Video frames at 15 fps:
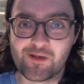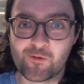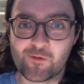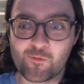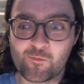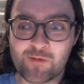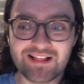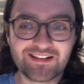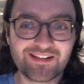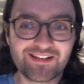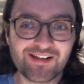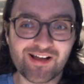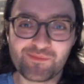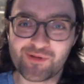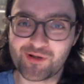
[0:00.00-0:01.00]

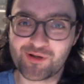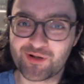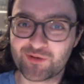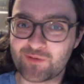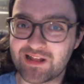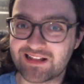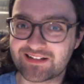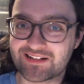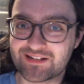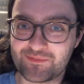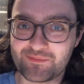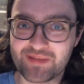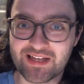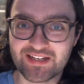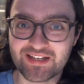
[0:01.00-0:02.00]

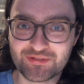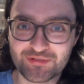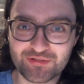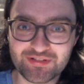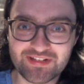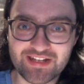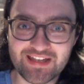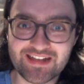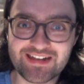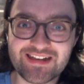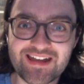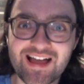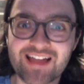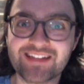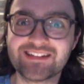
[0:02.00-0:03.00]
Welcome back to day
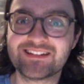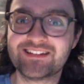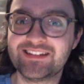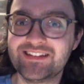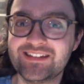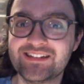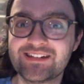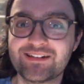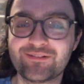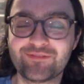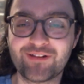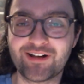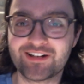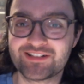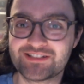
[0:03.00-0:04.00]
19 of
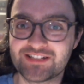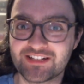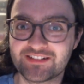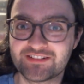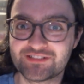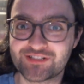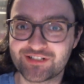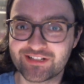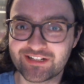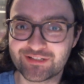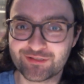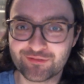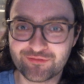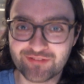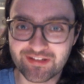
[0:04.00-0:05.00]
our chess journey
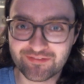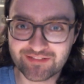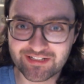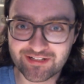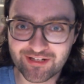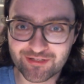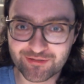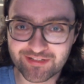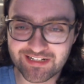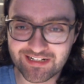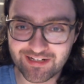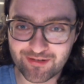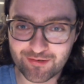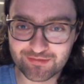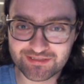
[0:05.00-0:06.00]
to 1500
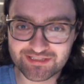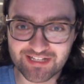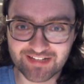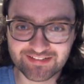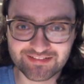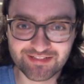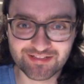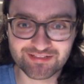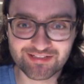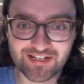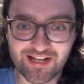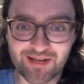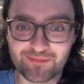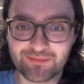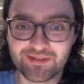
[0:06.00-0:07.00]
ELO on
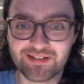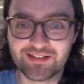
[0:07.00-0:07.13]
chess.com.